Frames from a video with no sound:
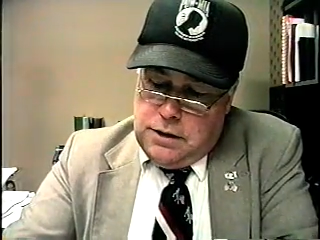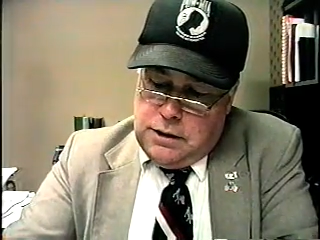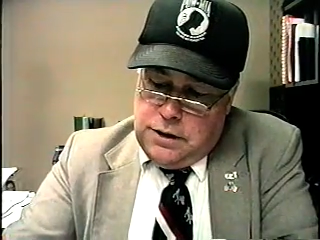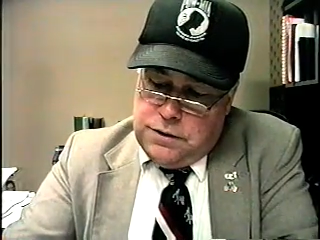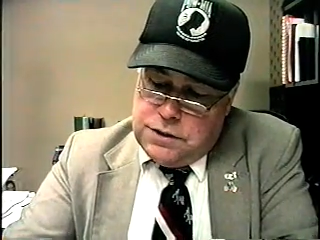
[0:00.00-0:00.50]

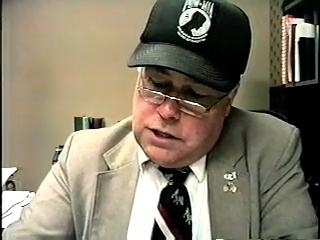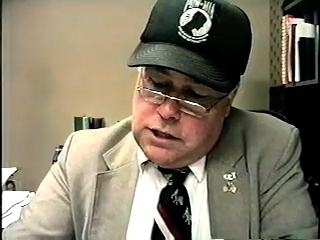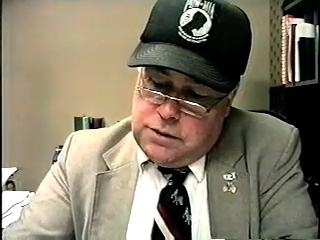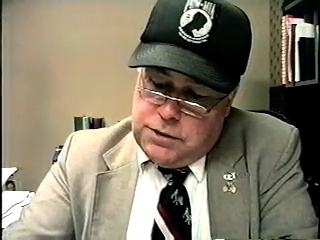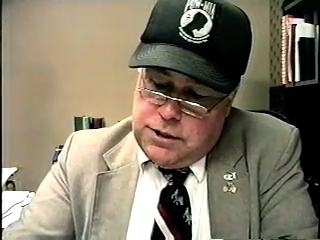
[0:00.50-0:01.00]
Now, this
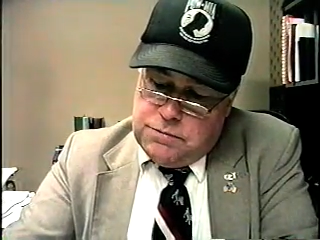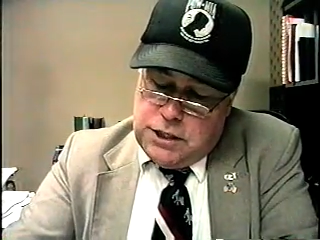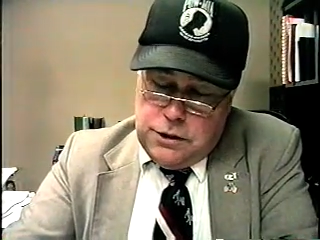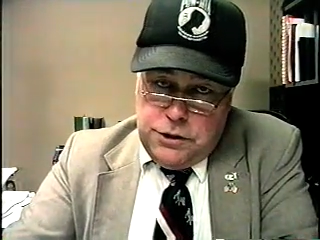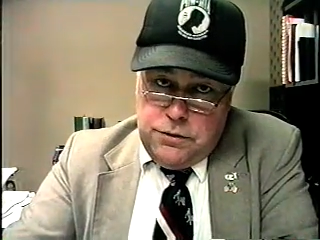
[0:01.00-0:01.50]
argument I'm
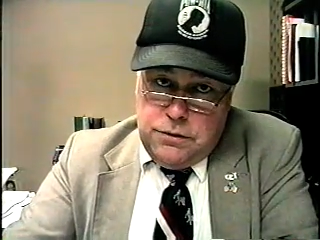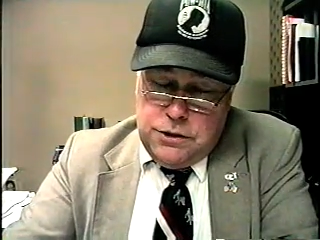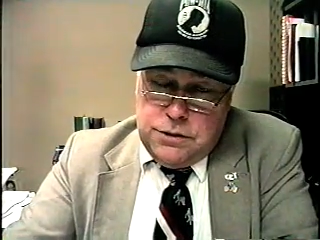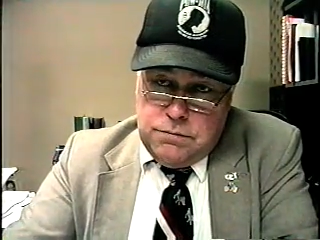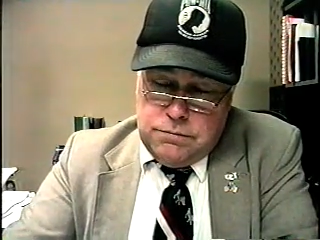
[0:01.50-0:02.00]
telling you
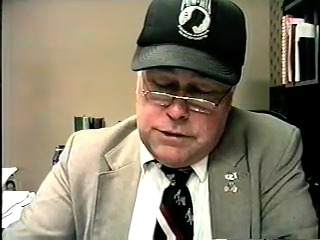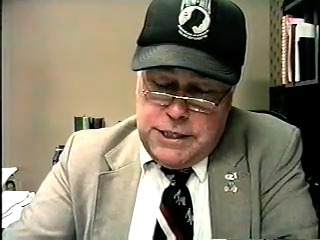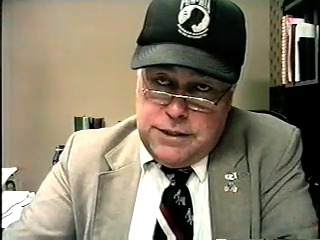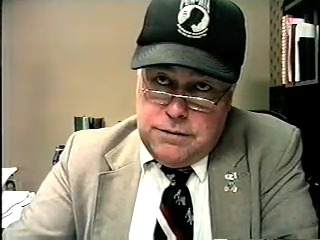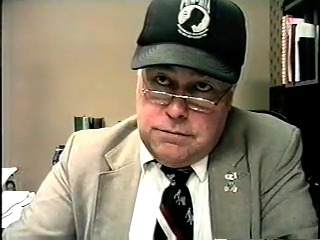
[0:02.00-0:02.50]
is
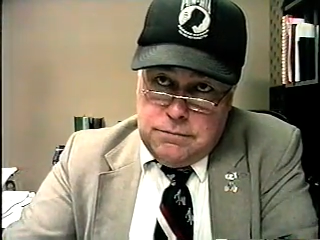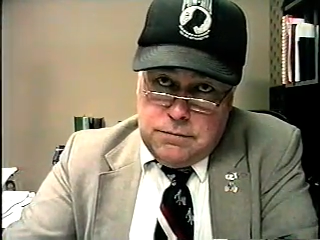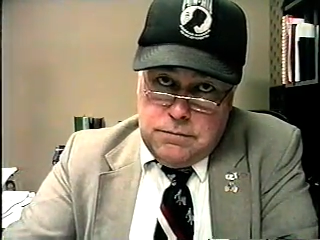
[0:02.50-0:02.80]
taken